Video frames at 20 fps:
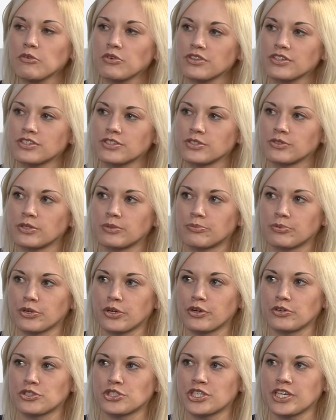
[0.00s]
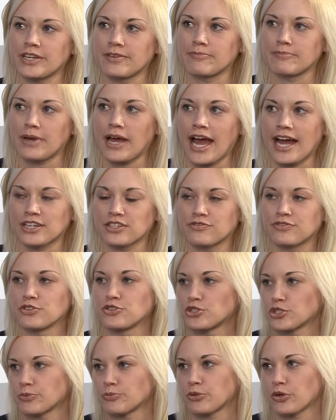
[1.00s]
will this new approach impact
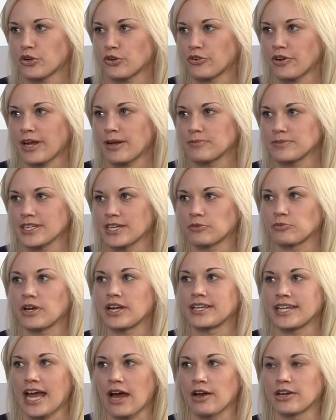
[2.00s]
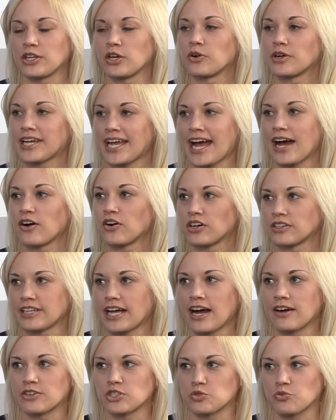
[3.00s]
future programs? Like right now, I know
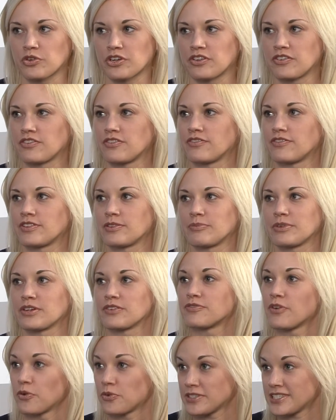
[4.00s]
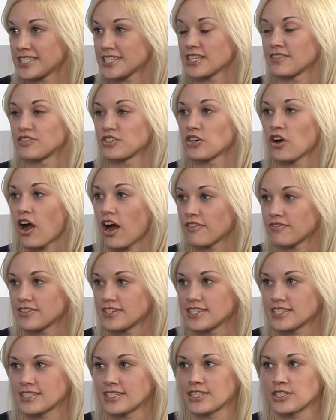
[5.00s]
CalCloud is one of the big focuses of your
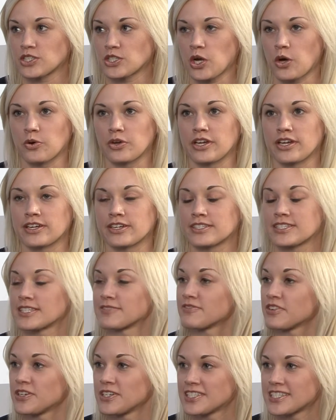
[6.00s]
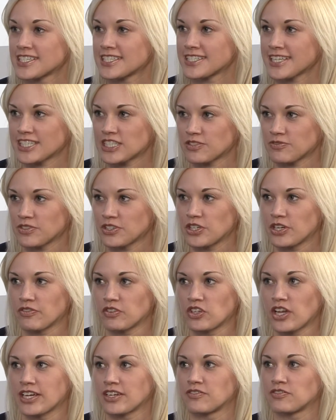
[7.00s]
office, and it's going so very successfully. You have
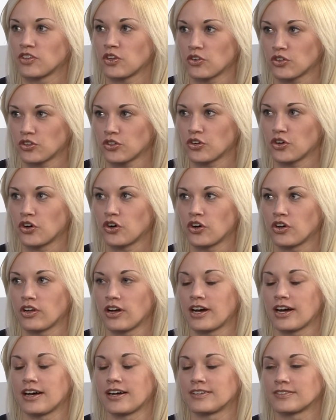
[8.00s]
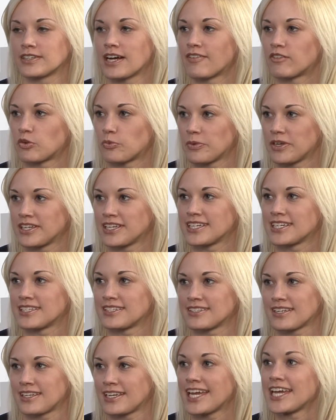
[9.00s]
a lot of local government
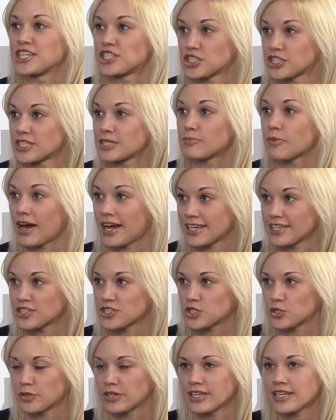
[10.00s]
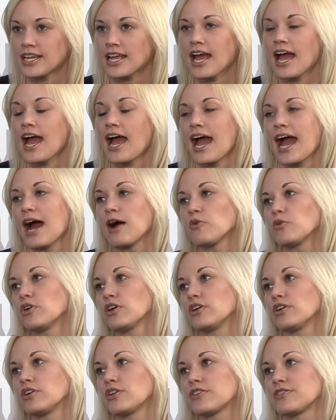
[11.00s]
and agency buy-in to it. How
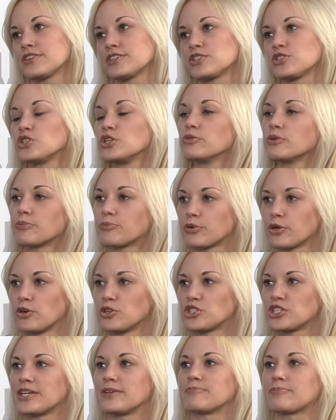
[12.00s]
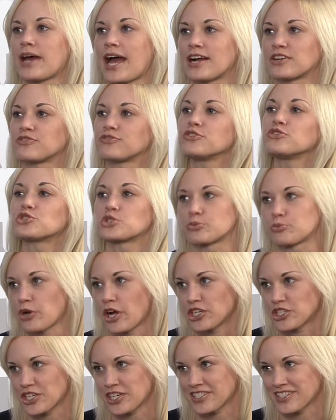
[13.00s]
will this new approach impact future
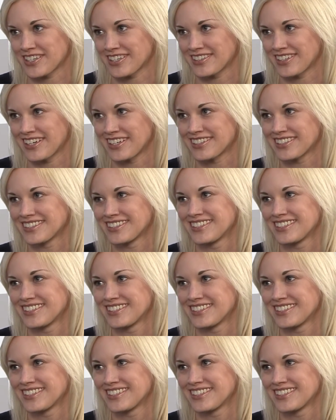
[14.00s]
projects like that?